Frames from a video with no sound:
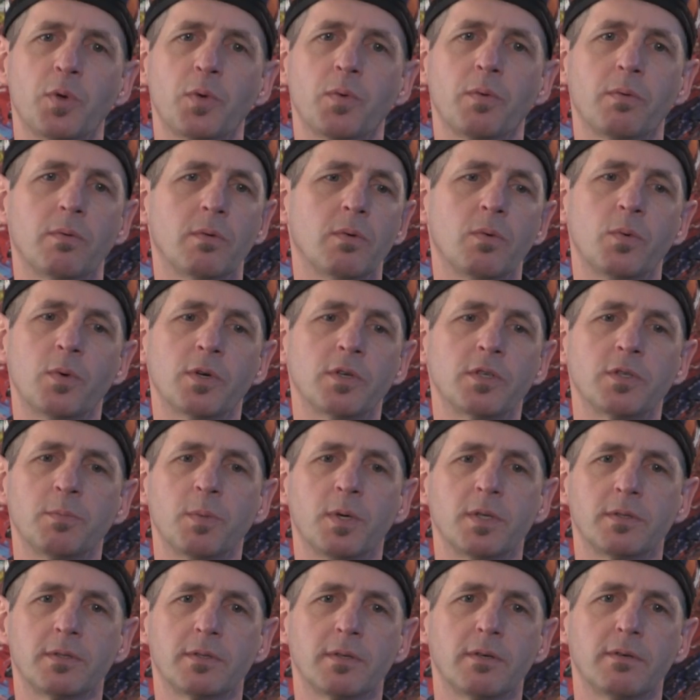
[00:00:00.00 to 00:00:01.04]
You know, whereas
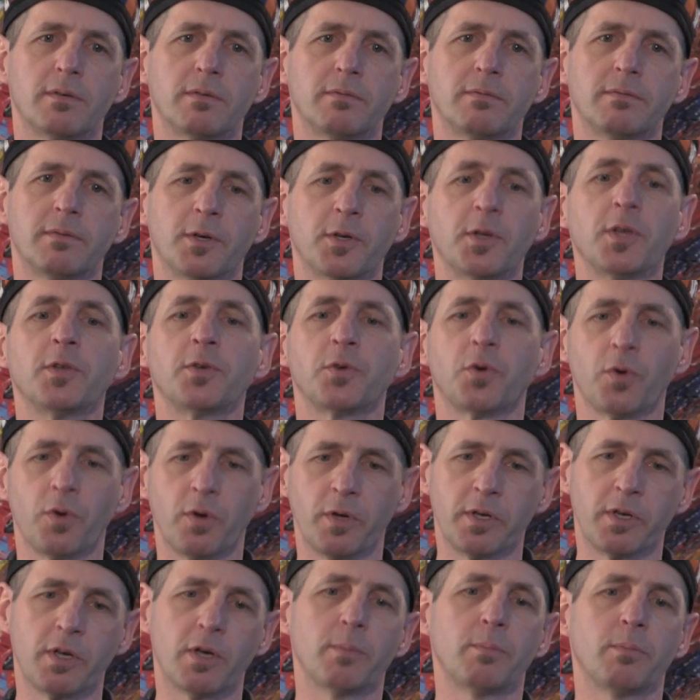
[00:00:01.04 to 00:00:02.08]
myself, again,
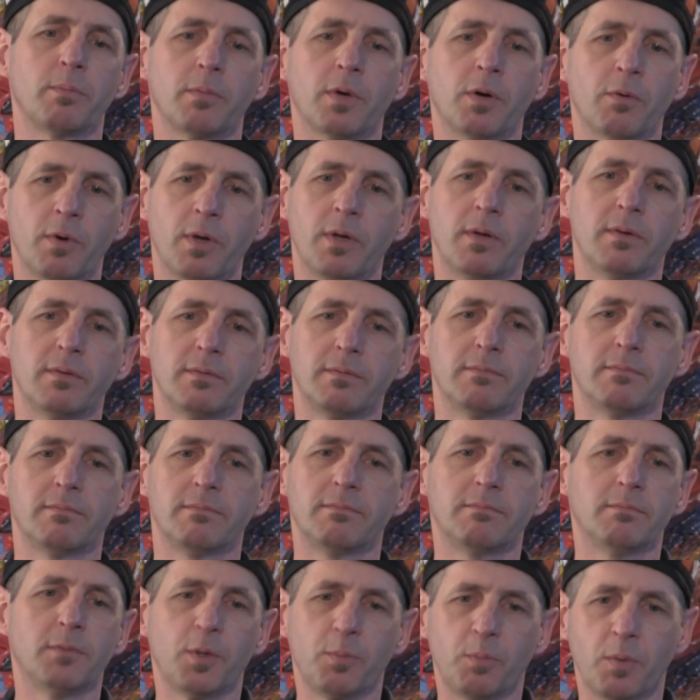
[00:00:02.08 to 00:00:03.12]
growing up around
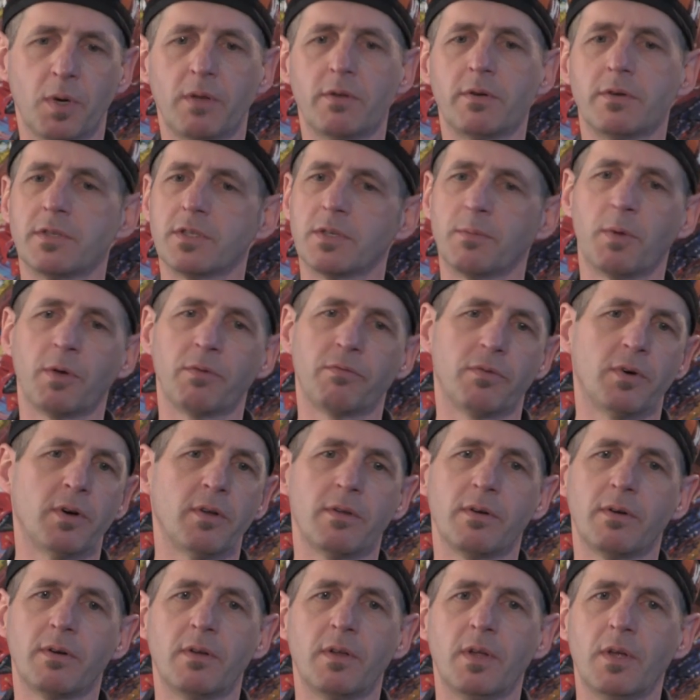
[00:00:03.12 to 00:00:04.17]
my brothers and my
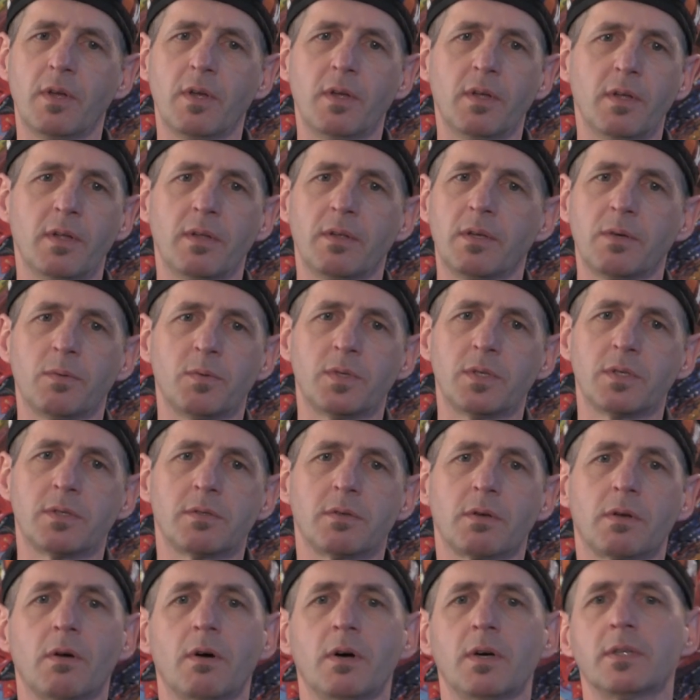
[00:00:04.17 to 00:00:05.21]
father, it was
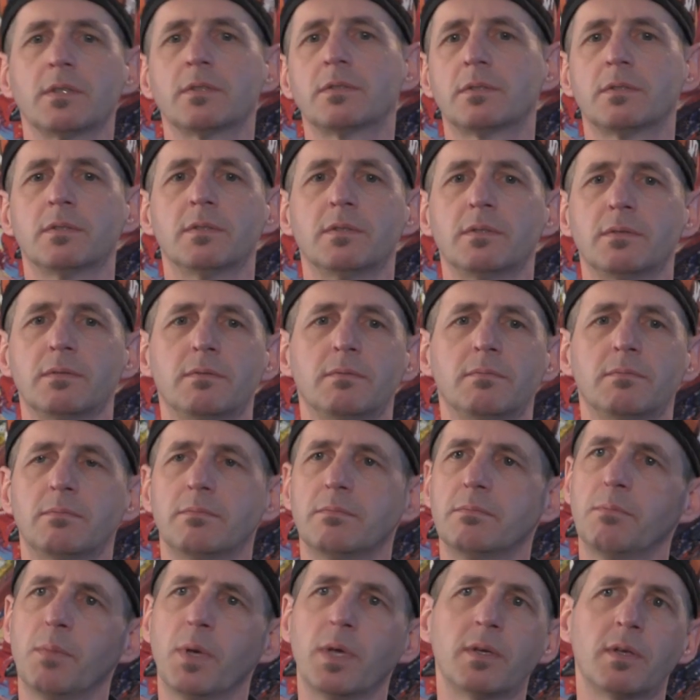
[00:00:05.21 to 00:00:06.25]
just a constant
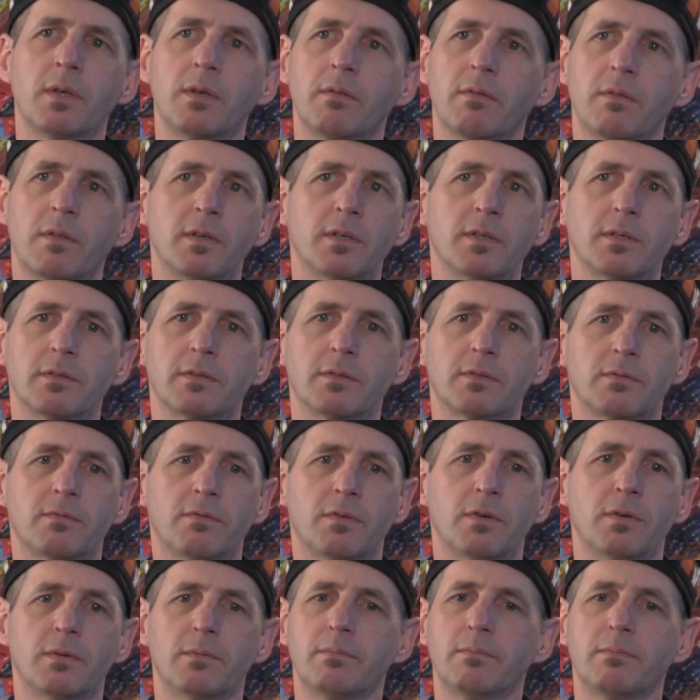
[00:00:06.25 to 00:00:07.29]
making things
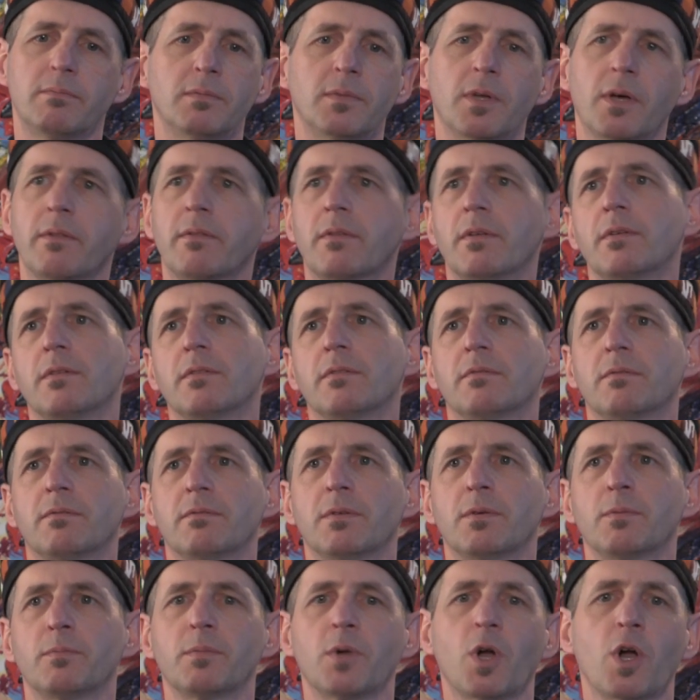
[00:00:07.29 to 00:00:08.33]
from nothing,
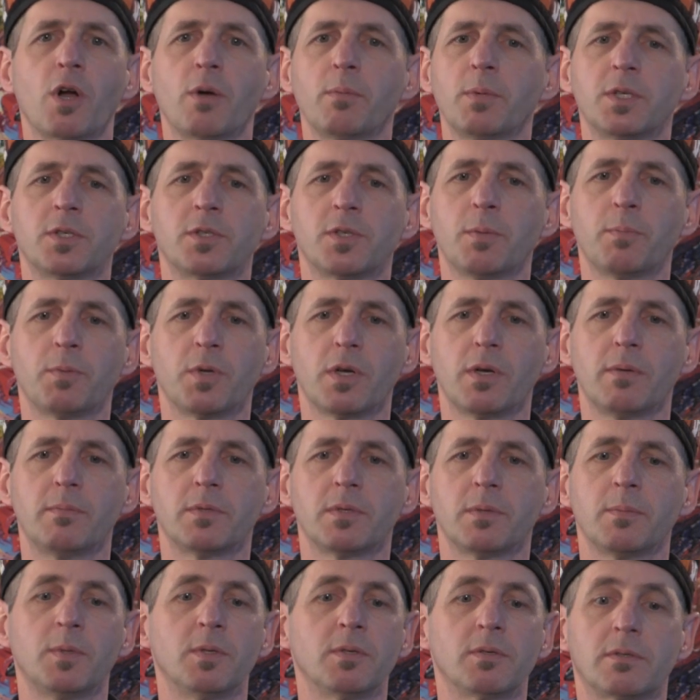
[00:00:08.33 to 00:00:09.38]
from garbage
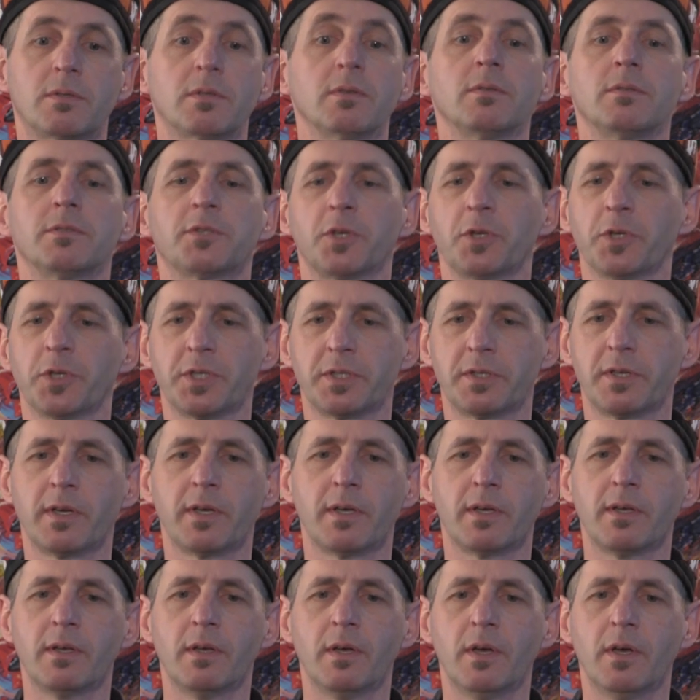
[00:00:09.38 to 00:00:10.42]
sometimes. I mean, still till this
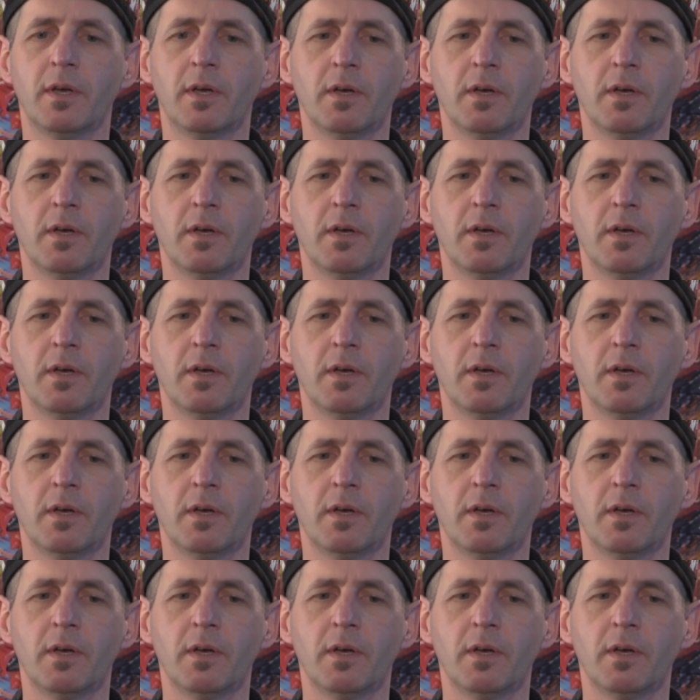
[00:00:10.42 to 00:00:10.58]
day,